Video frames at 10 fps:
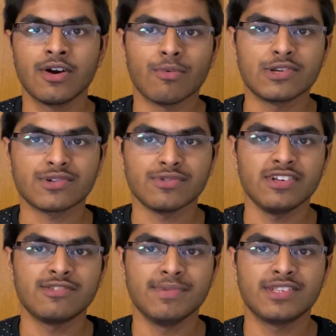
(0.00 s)
Which
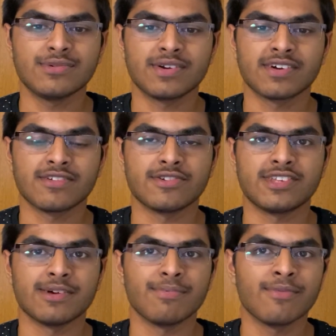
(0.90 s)
leads me to another
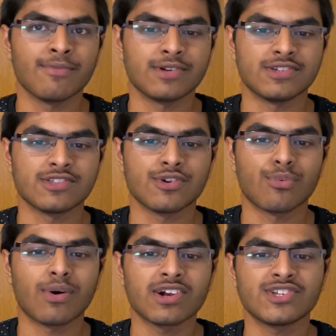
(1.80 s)
tip, which is to
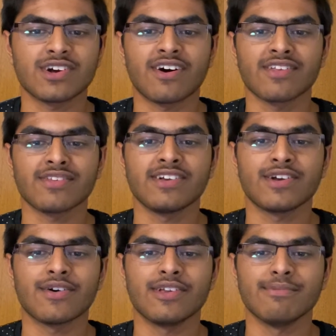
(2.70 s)
watch online
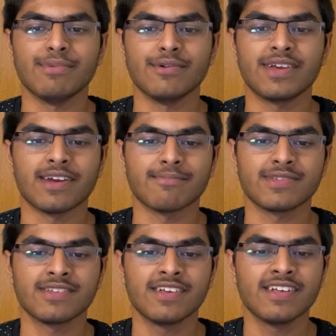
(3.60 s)
coding bootcamps.